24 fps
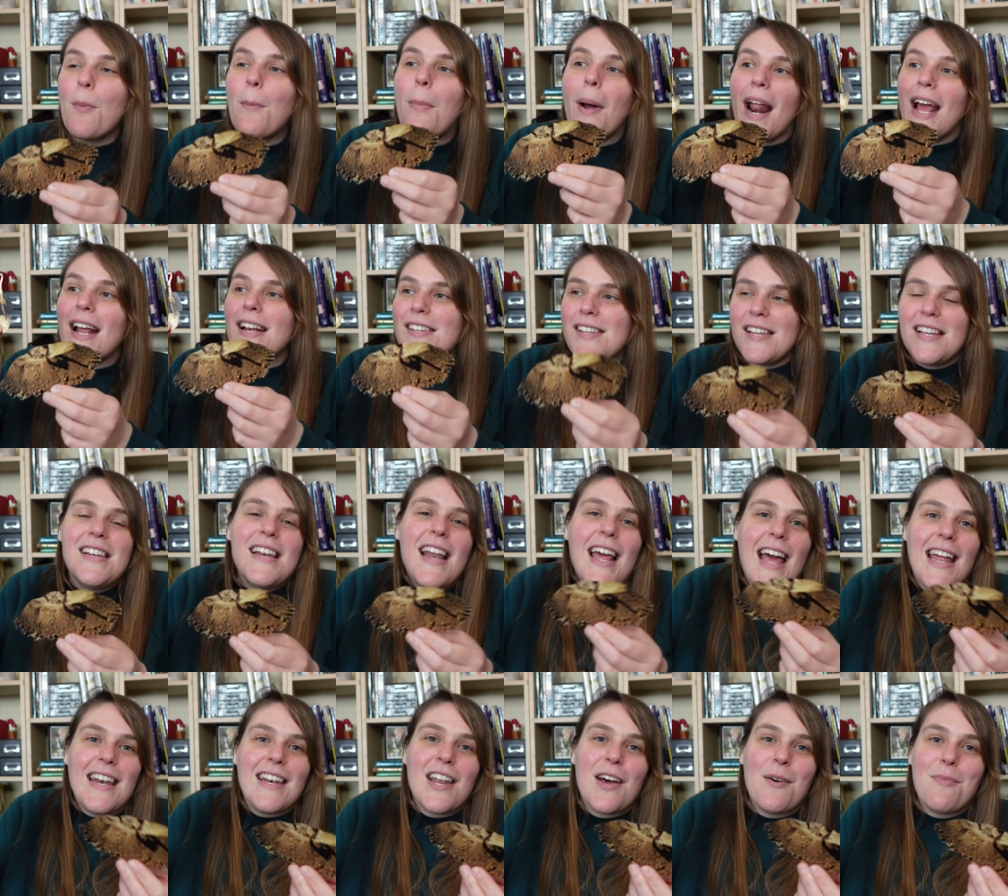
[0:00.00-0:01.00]
but I didn't
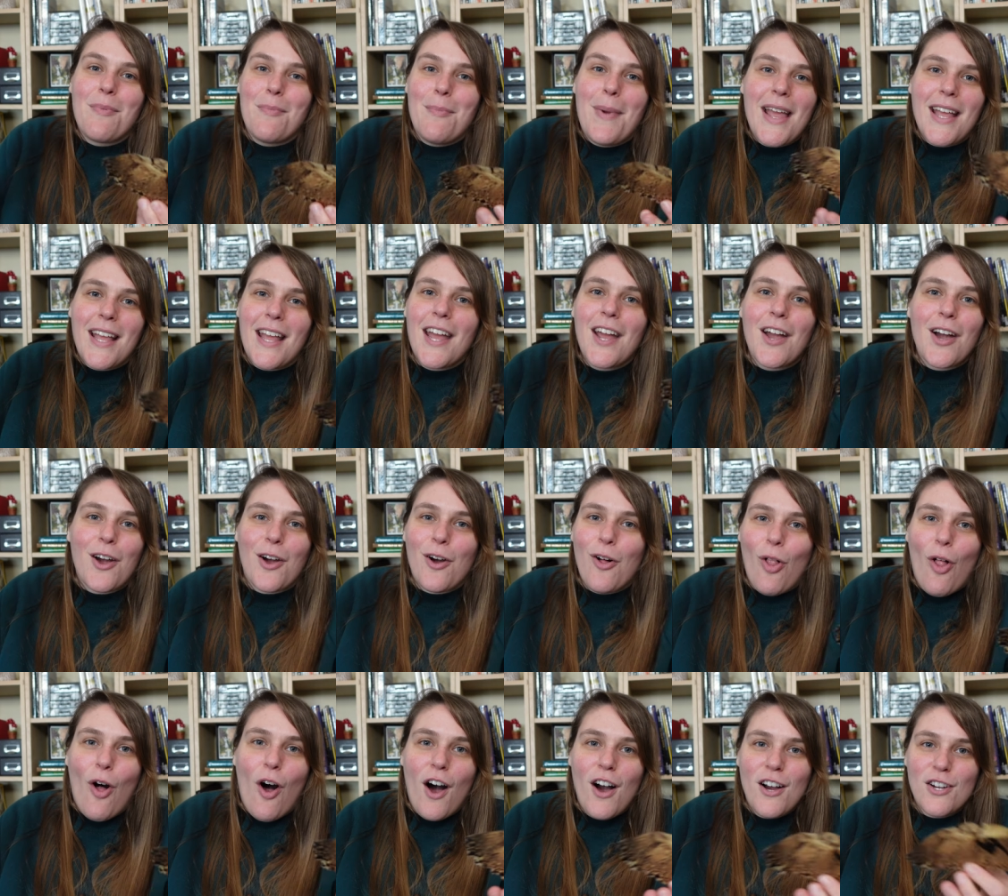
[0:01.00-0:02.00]
end up making a
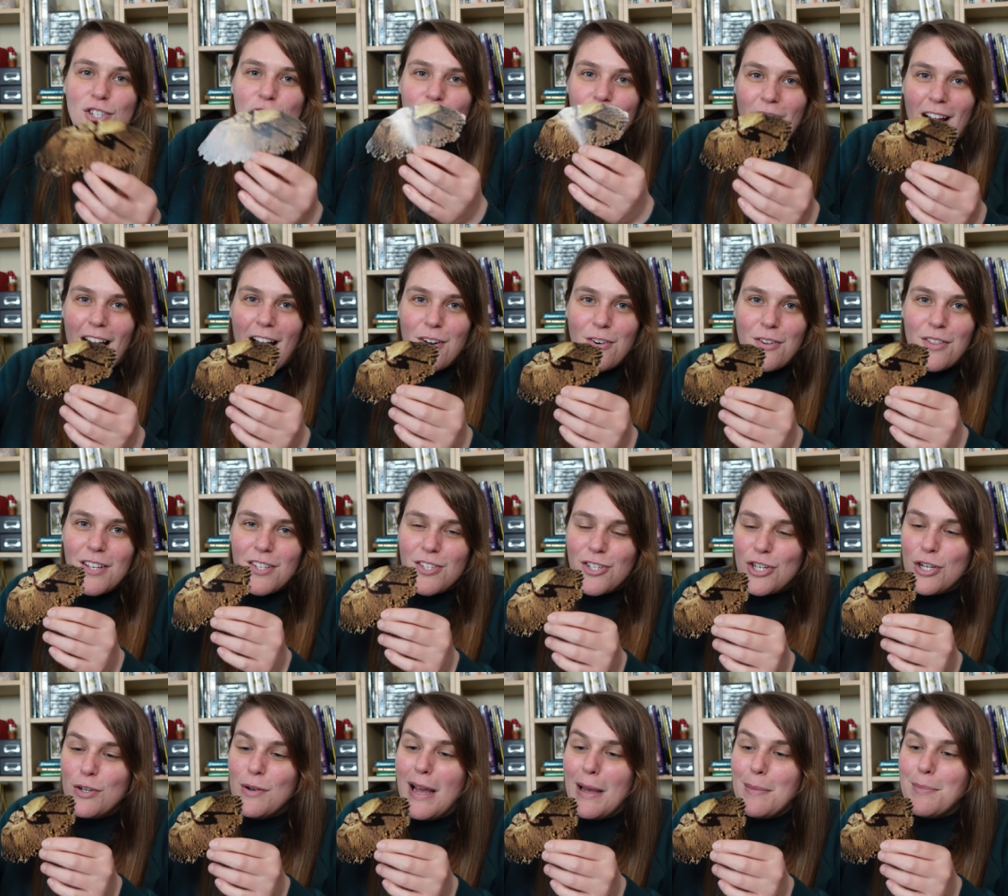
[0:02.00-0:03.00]
collage around these
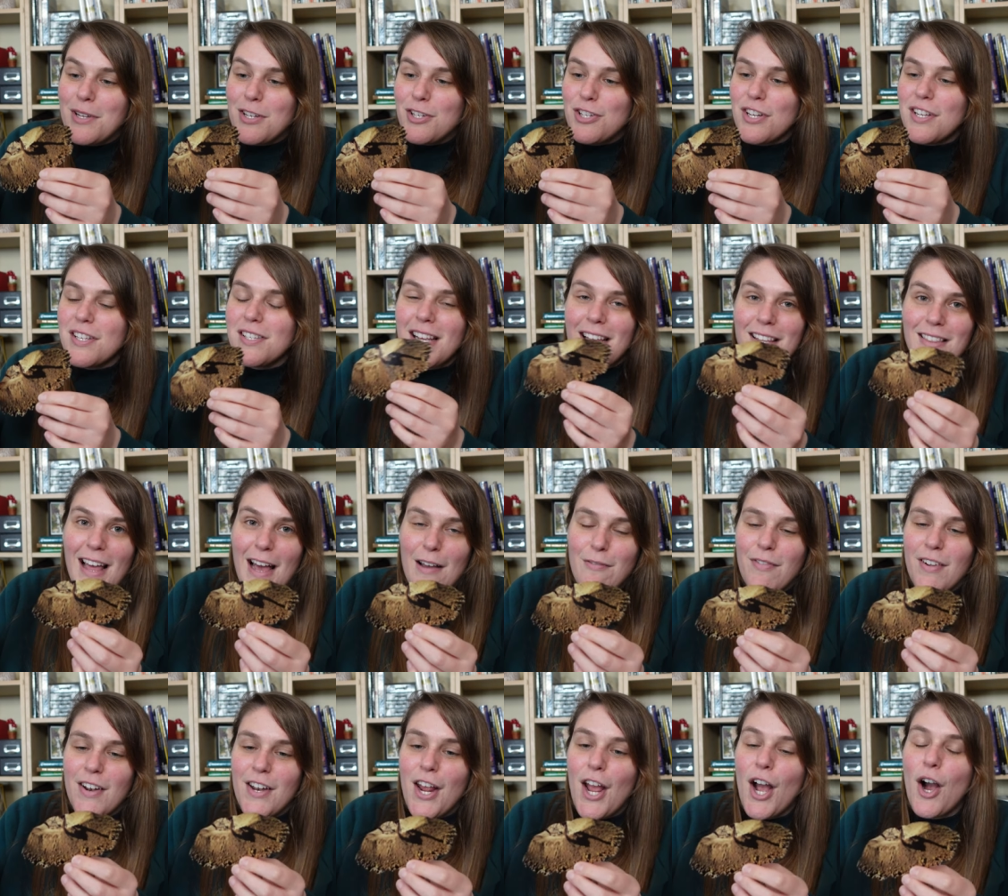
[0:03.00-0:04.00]
two images in that
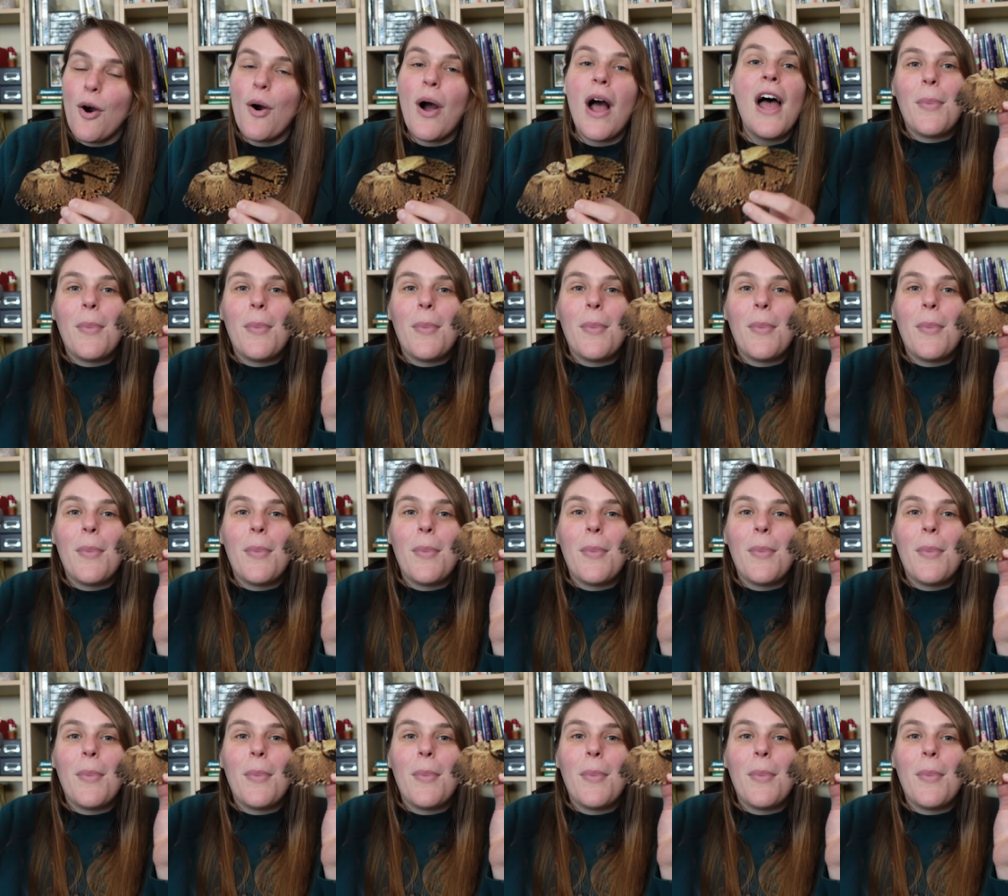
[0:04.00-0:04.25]
video.